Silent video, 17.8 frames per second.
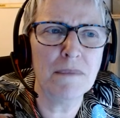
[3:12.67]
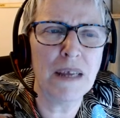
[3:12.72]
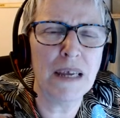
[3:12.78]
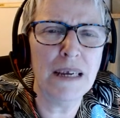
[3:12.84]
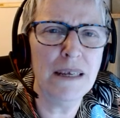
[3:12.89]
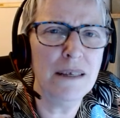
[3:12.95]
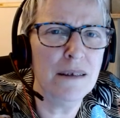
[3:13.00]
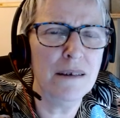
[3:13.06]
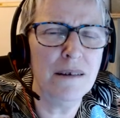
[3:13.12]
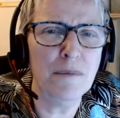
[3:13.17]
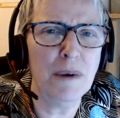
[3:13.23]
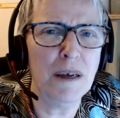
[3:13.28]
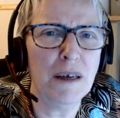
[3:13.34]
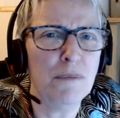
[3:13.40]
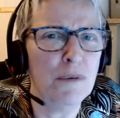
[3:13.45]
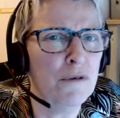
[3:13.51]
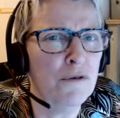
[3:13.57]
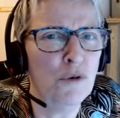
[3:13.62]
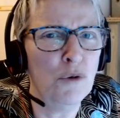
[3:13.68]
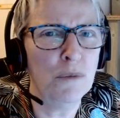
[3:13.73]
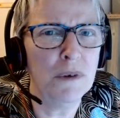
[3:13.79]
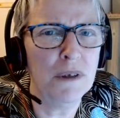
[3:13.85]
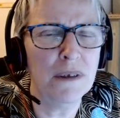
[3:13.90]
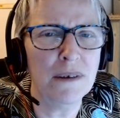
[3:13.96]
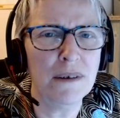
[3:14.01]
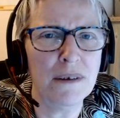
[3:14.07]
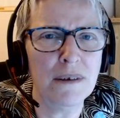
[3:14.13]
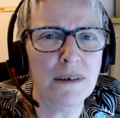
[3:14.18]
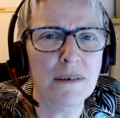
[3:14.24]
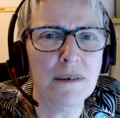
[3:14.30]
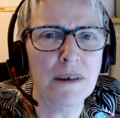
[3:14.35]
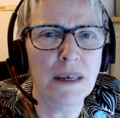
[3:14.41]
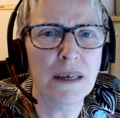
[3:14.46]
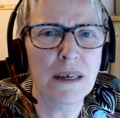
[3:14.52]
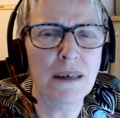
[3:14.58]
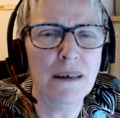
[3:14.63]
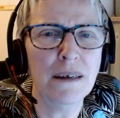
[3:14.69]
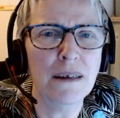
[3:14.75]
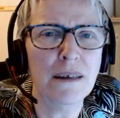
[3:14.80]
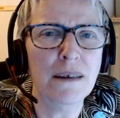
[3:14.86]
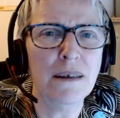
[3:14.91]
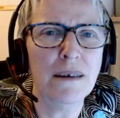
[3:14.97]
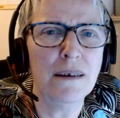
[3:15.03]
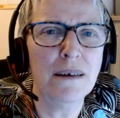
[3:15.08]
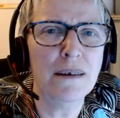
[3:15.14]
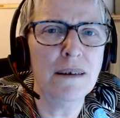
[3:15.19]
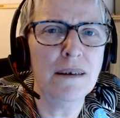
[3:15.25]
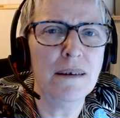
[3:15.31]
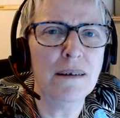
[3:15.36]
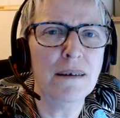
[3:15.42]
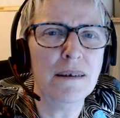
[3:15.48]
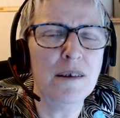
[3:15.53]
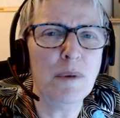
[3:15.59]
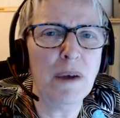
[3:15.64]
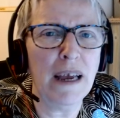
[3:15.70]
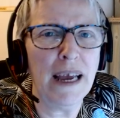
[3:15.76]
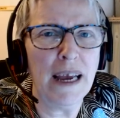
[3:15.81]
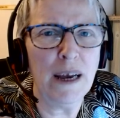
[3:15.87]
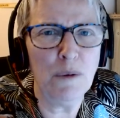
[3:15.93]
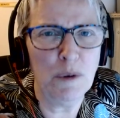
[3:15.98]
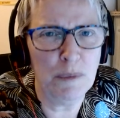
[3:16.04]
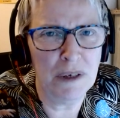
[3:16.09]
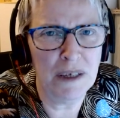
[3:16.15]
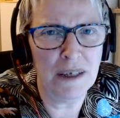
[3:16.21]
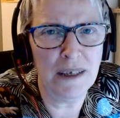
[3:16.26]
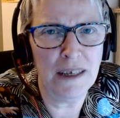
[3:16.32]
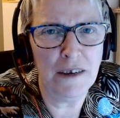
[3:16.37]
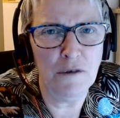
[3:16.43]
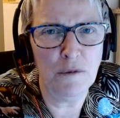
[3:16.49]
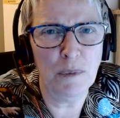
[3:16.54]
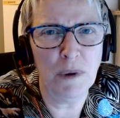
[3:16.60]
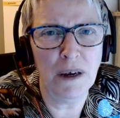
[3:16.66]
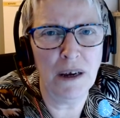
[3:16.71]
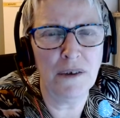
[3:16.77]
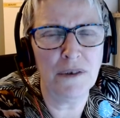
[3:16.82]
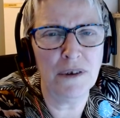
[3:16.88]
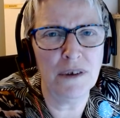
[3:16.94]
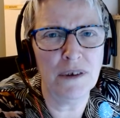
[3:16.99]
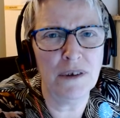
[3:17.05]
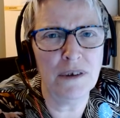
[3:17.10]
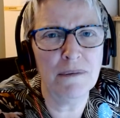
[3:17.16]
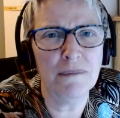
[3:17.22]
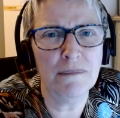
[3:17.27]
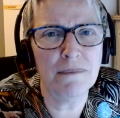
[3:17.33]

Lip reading: isn't about performance. It's about how we're perceived by others.